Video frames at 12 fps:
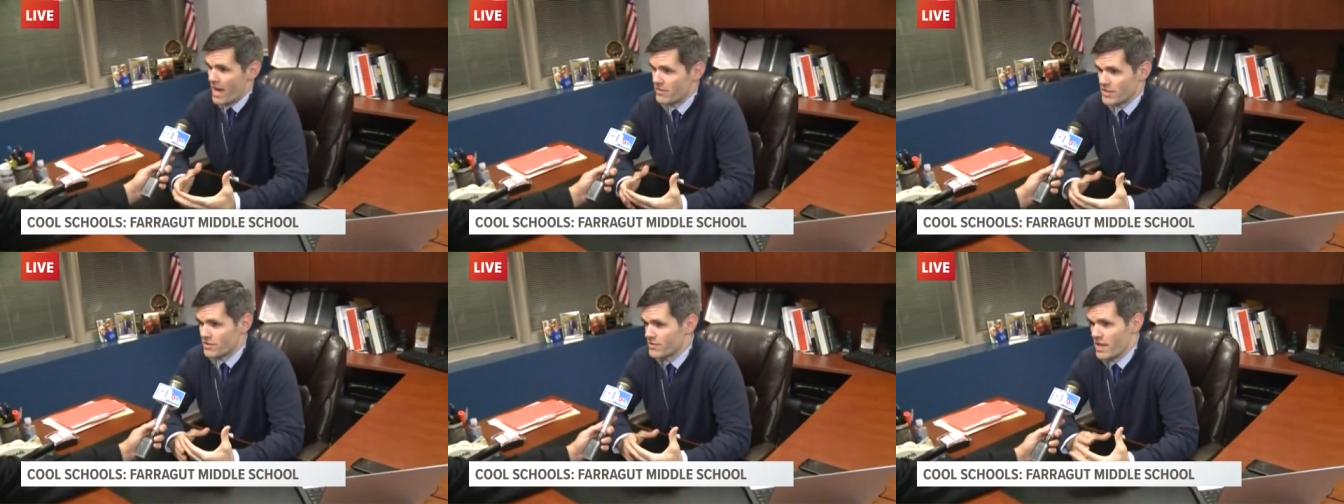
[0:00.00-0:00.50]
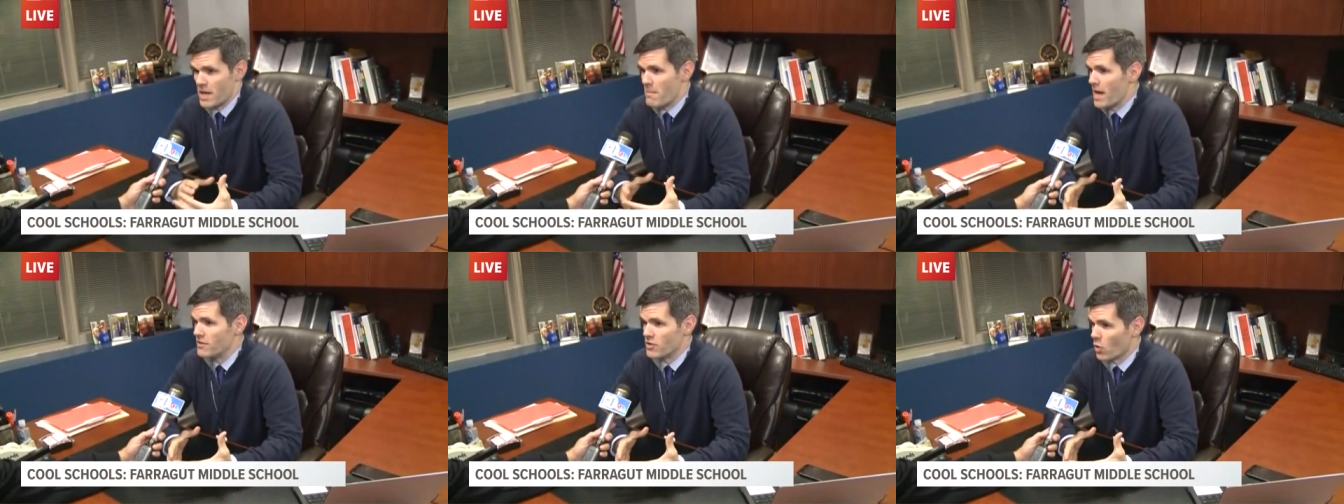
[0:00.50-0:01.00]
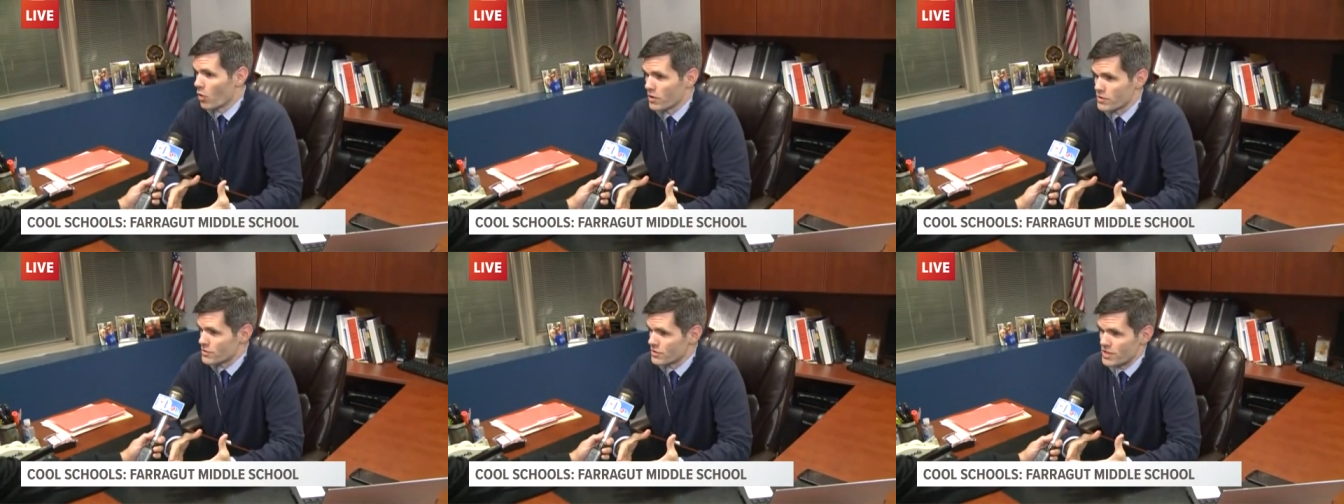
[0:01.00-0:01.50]
to have just an amazing
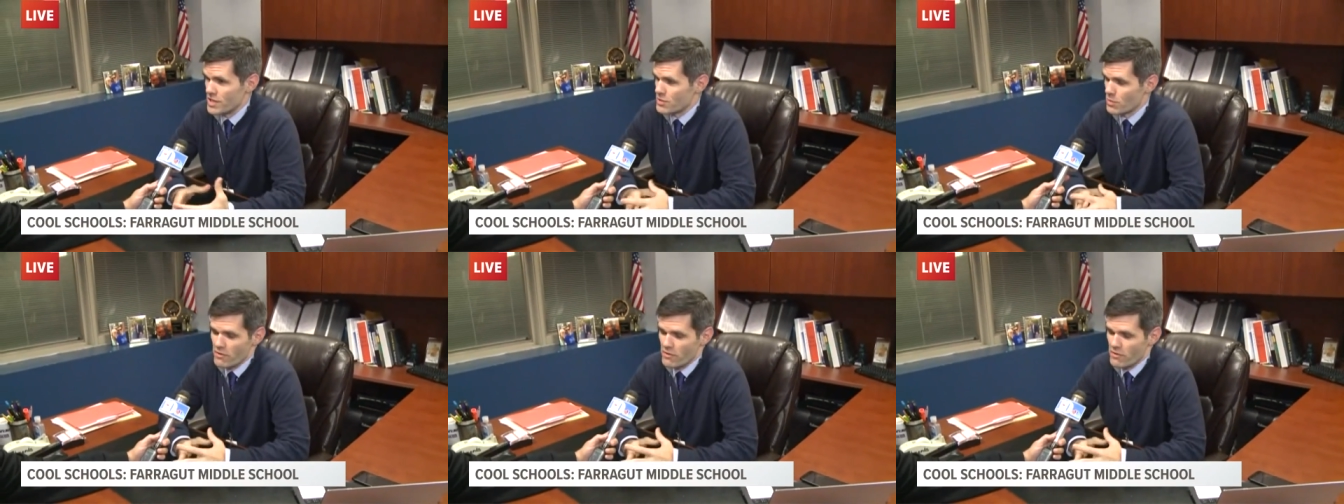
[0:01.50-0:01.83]
orchestra teacher.